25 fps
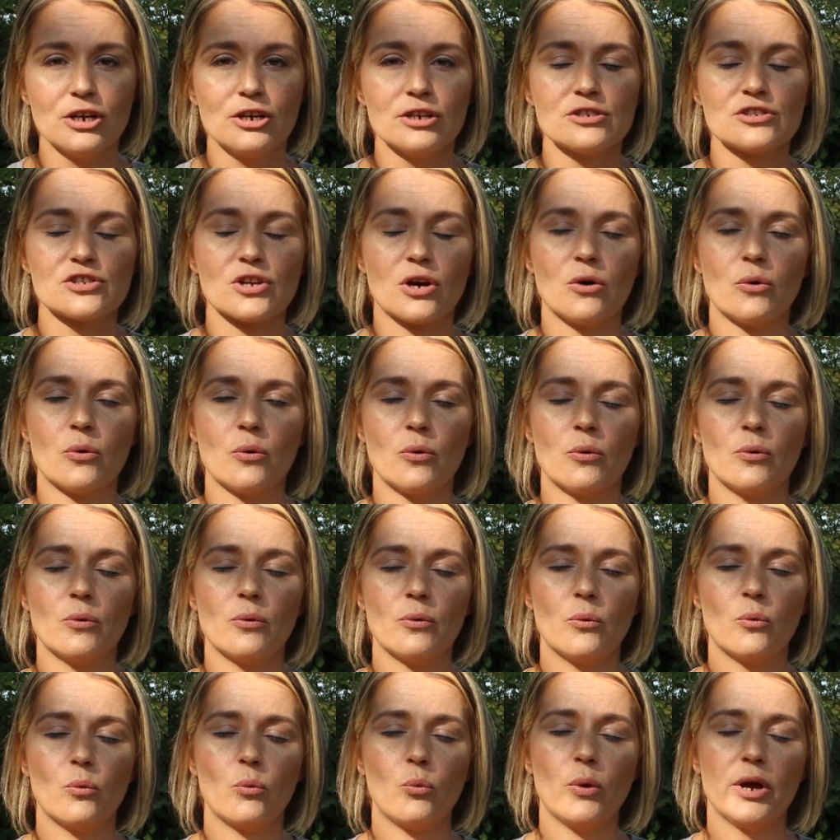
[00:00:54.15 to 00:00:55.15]
So
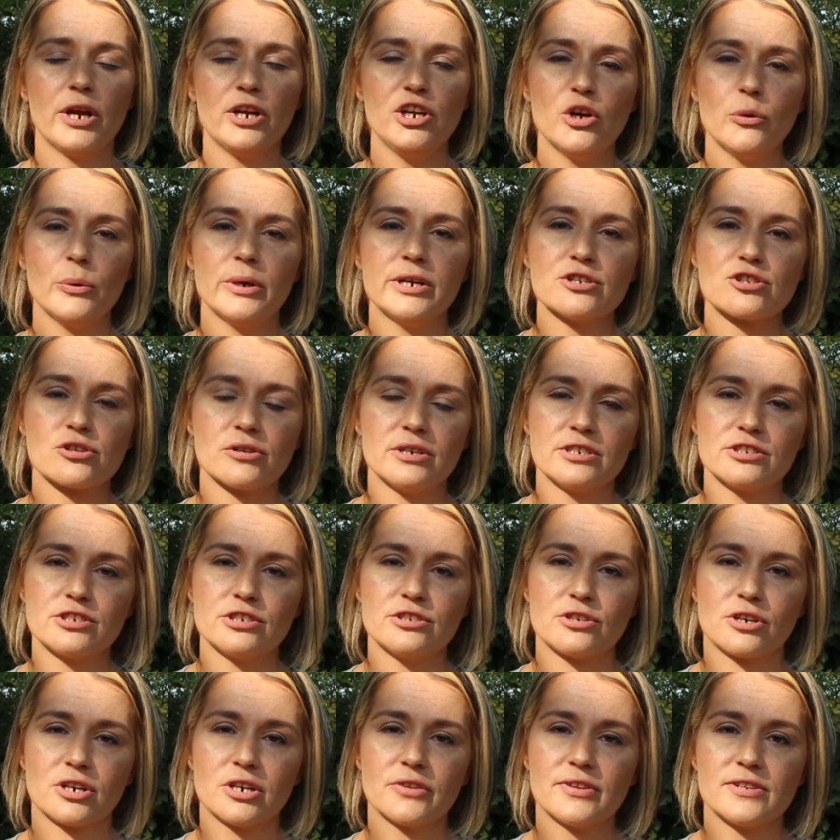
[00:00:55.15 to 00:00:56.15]
when you enter into
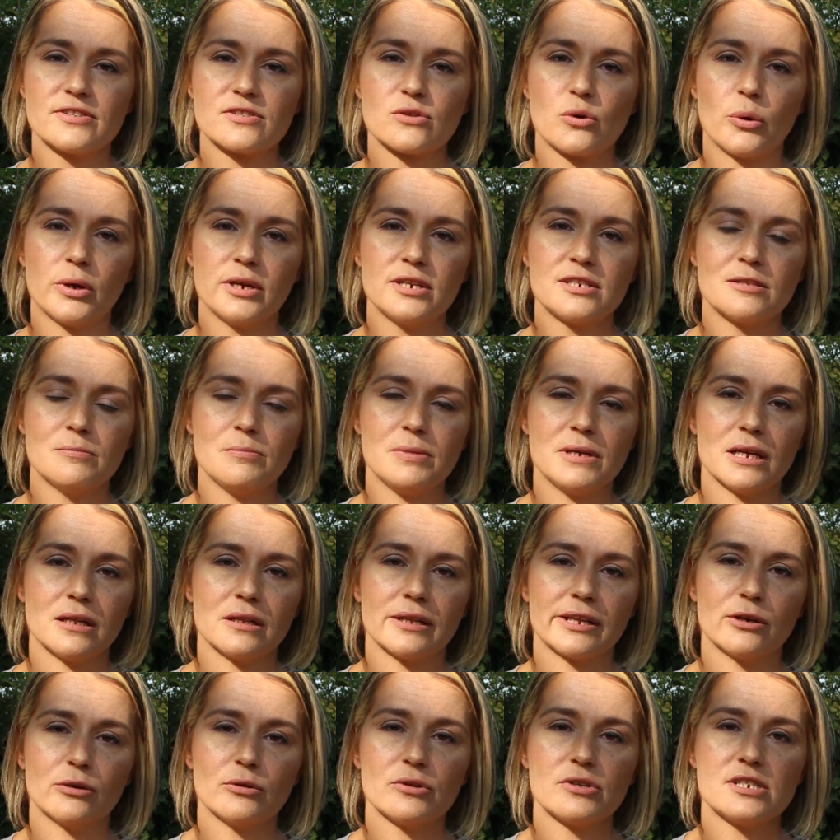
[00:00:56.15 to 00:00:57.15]
dearth, it's going to be a
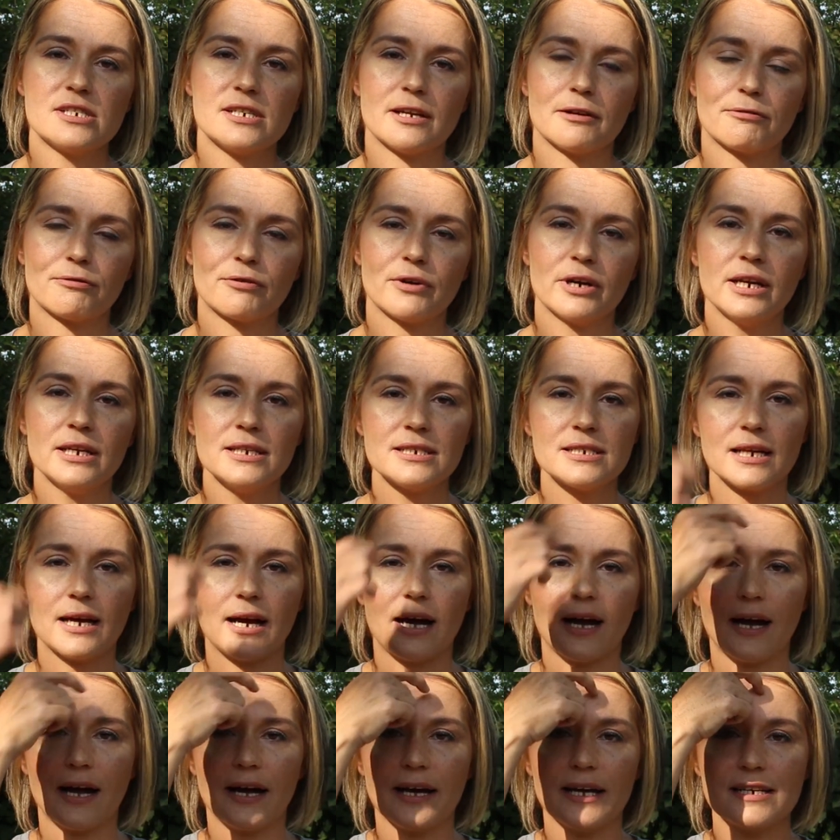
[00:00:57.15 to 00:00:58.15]
little different.
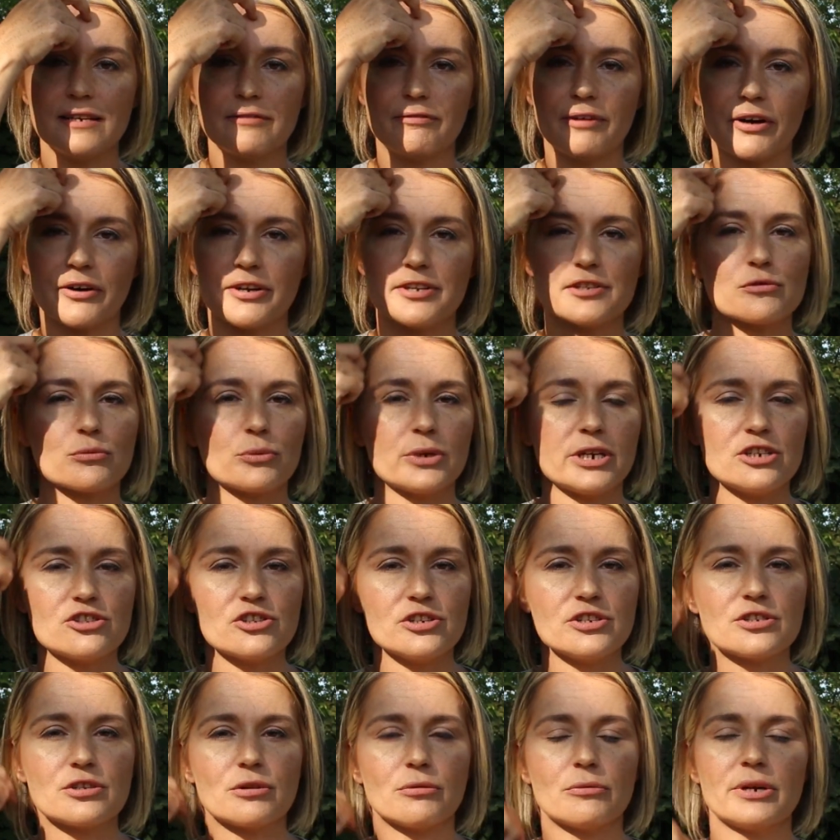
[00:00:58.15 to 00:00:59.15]
It varies
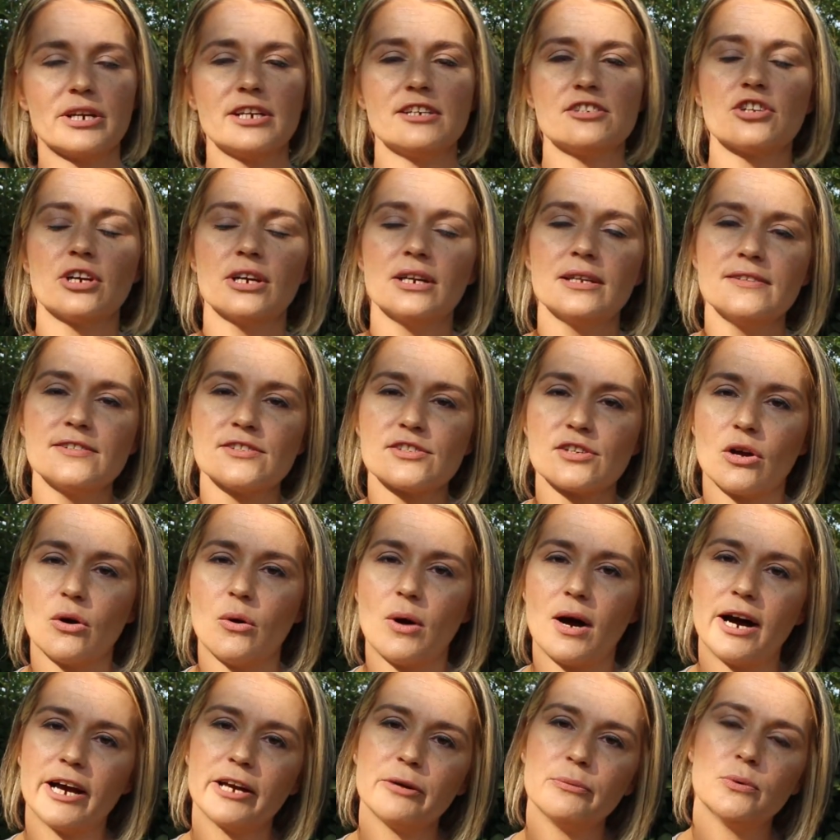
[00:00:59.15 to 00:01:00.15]
region to region. So
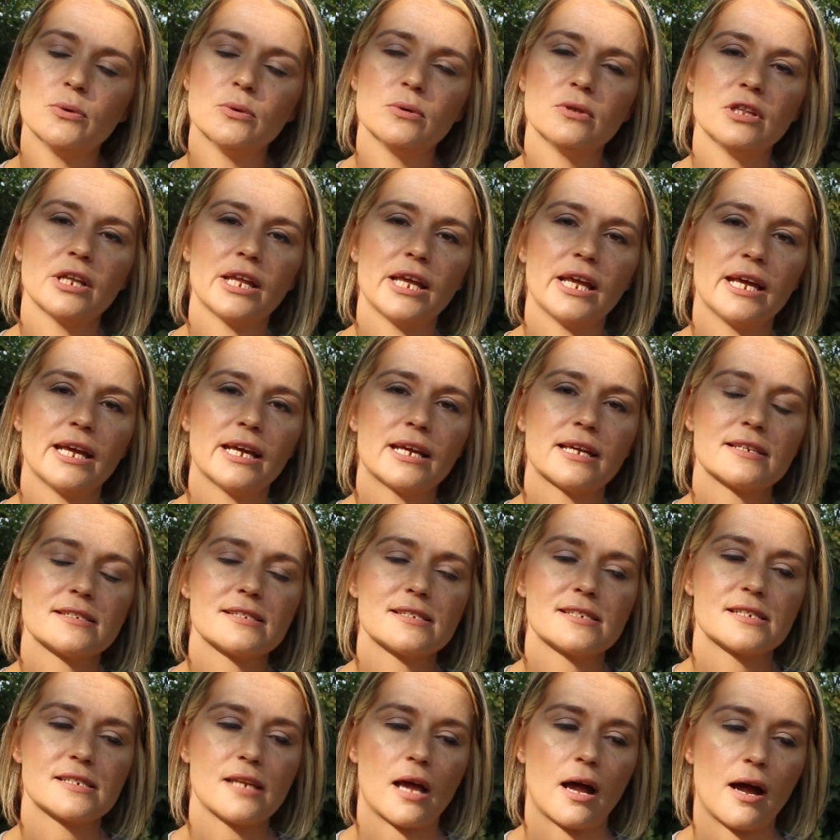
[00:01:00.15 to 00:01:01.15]
I will link
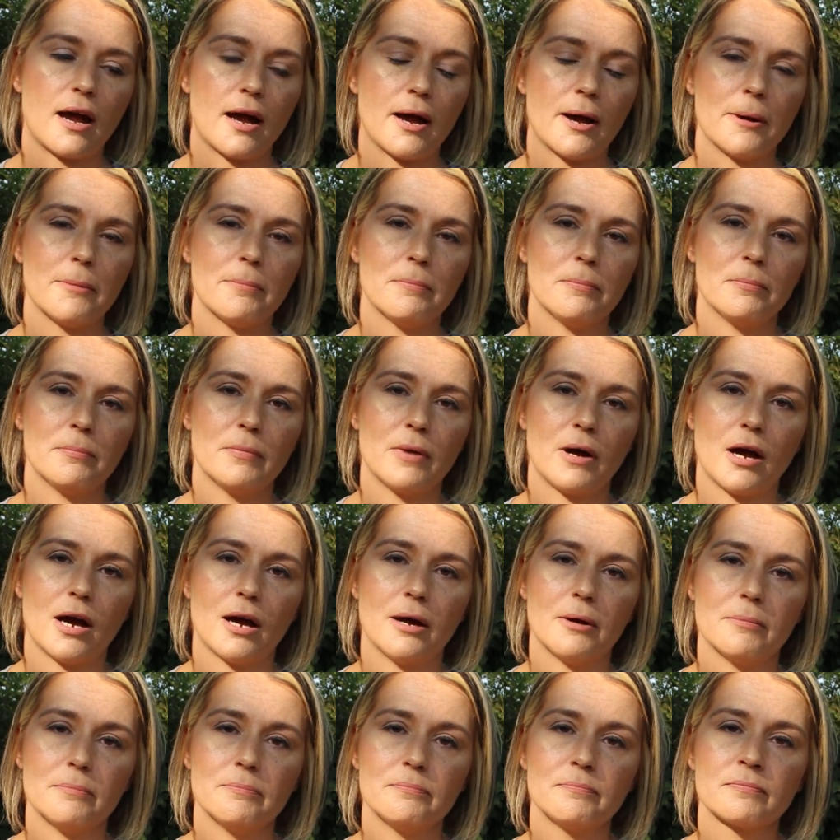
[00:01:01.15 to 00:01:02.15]

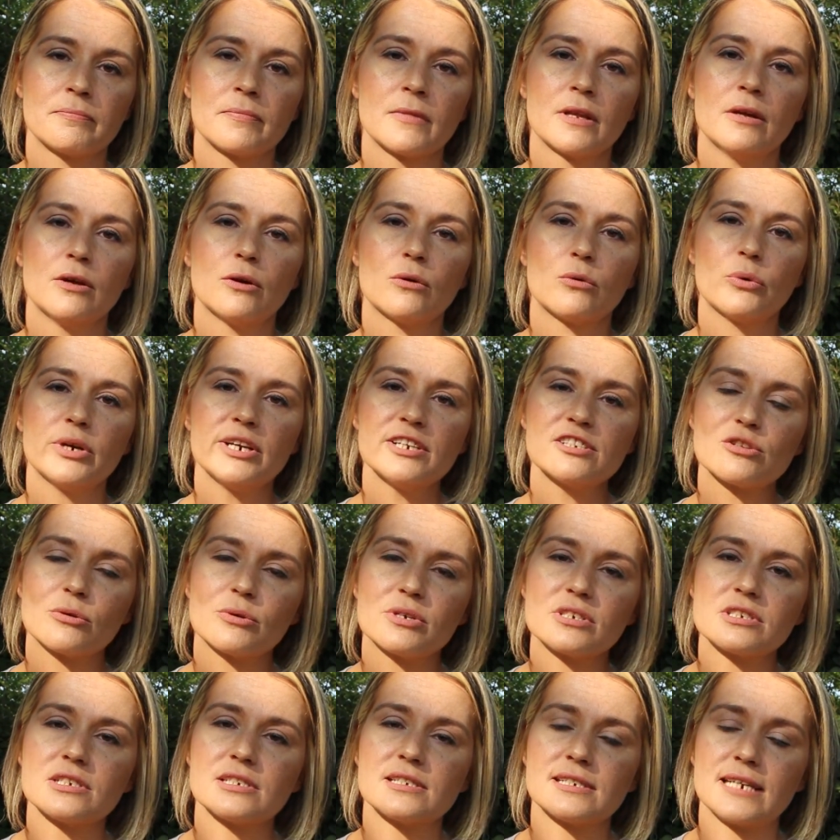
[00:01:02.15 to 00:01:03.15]
some
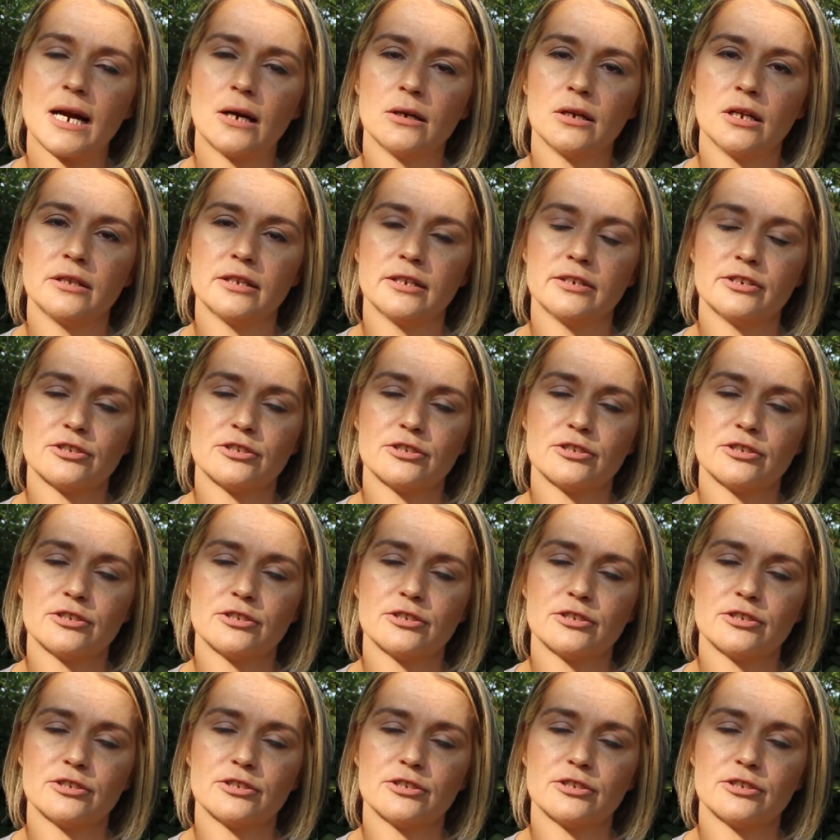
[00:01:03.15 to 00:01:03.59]
resources down in the